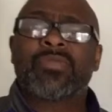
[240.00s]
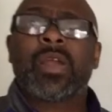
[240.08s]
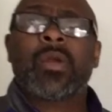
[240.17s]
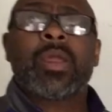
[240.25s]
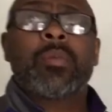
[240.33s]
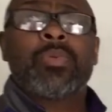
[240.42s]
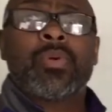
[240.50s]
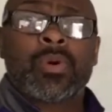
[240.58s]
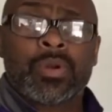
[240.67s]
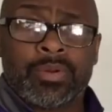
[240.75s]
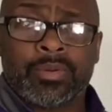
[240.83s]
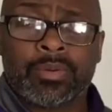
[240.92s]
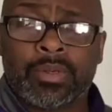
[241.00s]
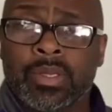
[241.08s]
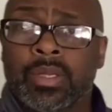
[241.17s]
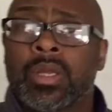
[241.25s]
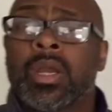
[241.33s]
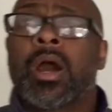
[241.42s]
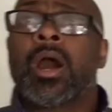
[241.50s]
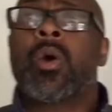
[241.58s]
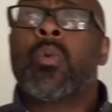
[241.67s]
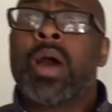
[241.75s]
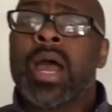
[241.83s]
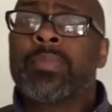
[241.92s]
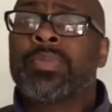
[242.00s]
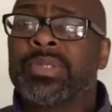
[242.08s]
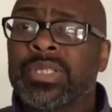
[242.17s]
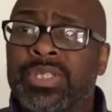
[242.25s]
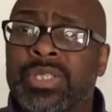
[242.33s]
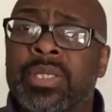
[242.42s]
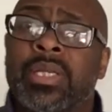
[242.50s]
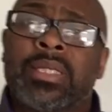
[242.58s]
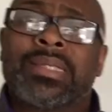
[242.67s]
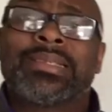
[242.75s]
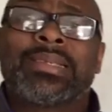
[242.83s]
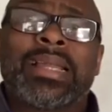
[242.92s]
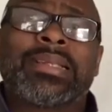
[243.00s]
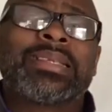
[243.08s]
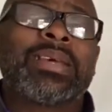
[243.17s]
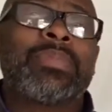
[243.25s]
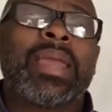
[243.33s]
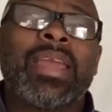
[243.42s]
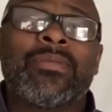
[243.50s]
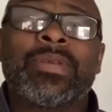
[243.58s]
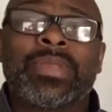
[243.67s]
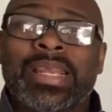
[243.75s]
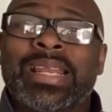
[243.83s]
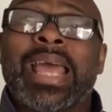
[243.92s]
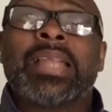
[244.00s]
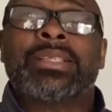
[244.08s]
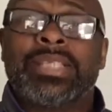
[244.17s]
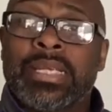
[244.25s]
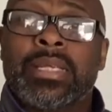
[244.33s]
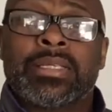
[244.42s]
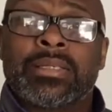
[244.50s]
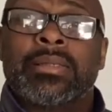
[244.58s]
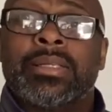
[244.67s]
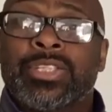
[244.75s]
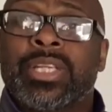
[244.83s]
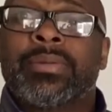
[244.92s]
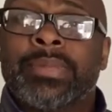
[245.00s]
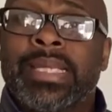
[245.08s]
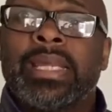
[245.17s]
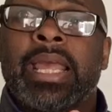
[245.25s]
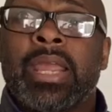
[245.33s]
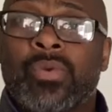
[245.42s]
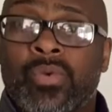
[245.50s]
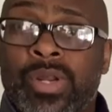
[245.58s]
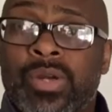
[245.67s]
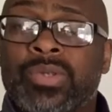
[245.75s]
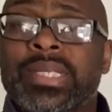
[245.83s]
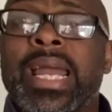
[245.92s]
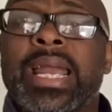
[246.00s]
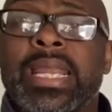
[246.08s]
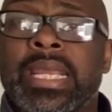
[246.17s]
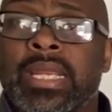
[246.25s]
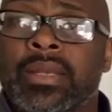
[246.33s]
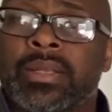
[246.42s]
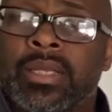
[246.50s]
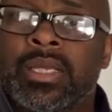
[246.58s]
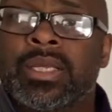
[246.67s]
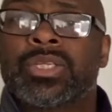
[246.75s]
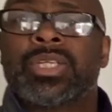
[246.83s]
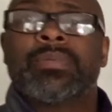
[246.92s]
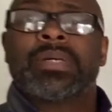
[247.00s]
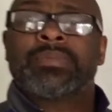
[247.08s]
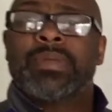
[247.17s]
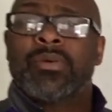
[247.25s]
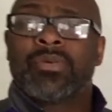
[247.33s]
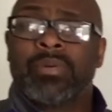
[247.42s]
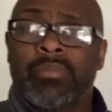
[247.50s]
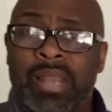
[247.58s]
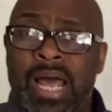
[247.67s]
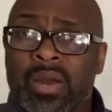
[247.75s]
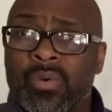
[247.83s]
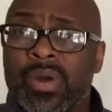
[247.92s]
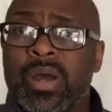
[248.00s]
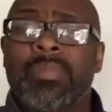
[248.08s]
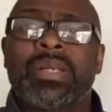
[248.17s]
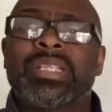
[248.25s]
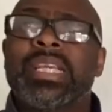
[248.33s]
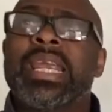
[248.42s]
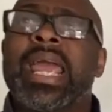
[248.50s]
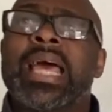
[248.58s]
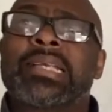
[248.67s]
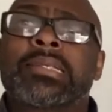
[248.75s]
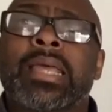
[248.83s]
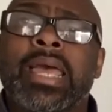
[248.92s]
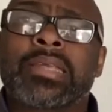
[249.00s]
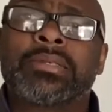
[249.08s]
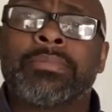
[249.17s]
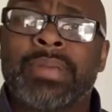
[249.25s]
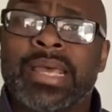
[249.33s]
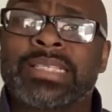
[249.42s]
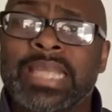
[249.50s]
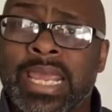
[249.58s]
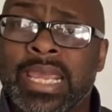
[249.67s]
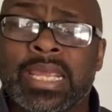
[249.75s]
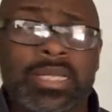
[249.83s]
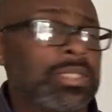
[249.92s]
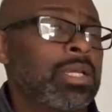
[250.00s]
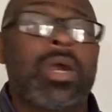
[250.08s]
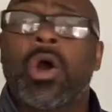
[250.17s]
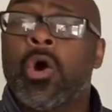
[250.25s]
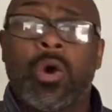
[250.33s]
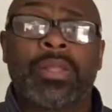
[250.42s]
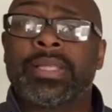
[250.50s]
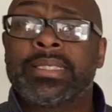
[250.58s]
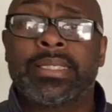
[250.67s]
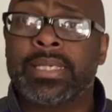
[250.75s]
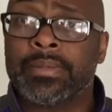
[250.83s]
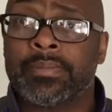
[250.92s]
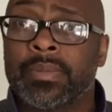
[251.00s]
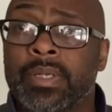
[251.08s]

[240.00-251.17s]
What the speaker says: very important. Our Y position sets up everything. That she is legitimately a real tight end. She must be able to block well, but she has to have the best hands on the team.